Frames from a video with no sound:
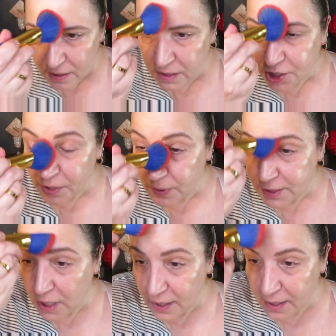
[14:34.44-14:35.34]
she was
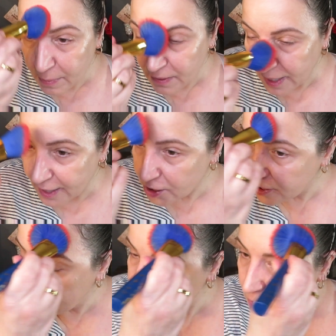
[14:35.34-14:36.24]
talking about
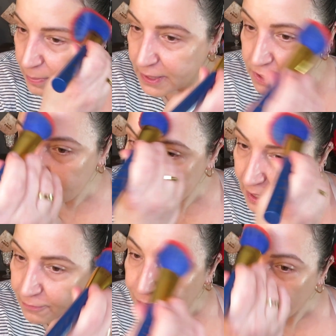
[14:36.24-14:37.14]
actually Dior, because she's
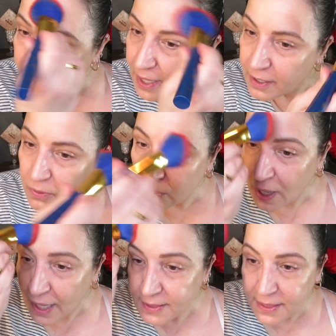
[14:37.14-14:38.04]
got a friend who
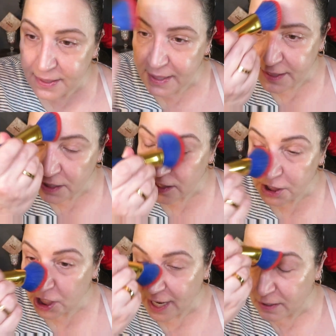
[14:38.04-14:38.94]
has a TikTok
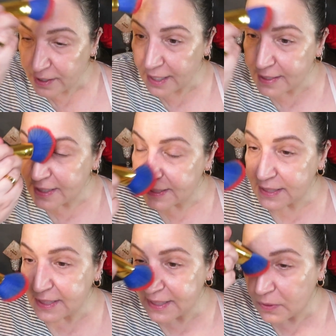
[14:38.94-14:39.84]
channel that does
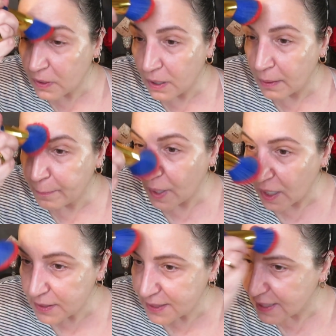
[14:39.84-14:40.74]
Dior
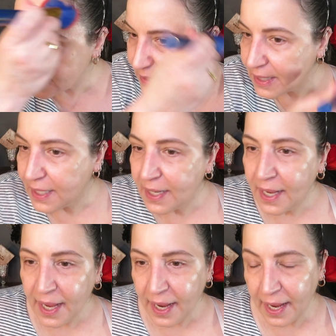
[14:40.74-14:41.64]
unboxings.
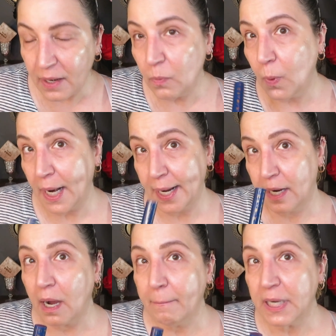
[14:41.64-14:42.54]
And when I
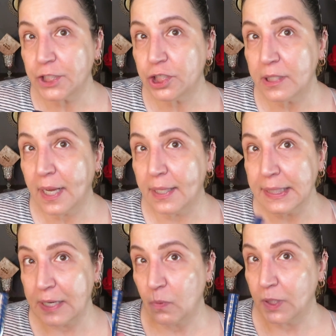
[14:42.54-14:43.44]
got my Chanel,
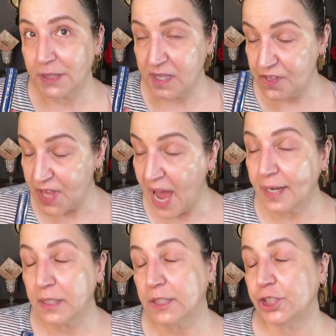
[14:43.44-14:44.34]
it was
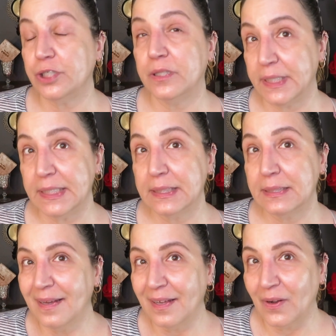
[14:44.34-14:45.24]
that
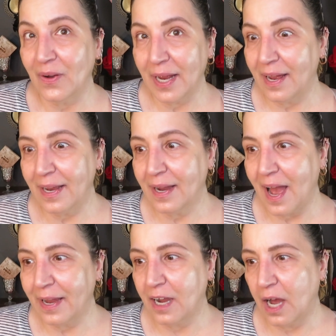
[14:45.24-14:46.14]
luxurious. You know,
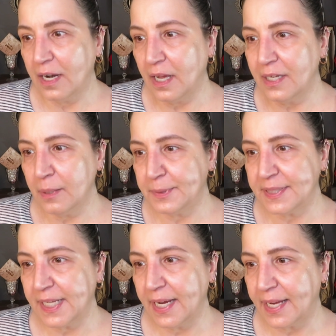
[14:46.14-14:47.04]
I got a
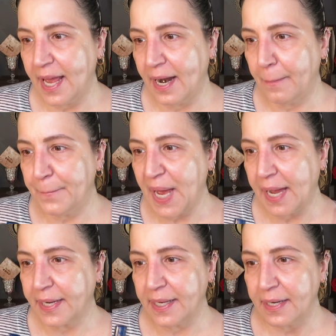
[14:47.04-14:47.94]
lipstick and a
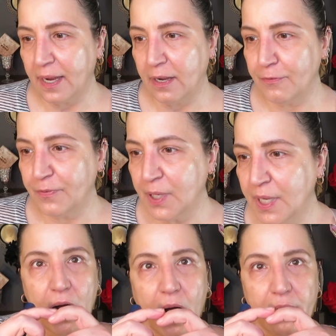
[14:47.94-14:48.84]
packet of
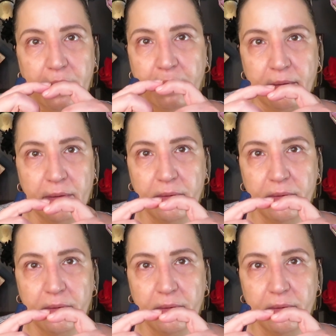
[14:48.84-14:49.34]
cotton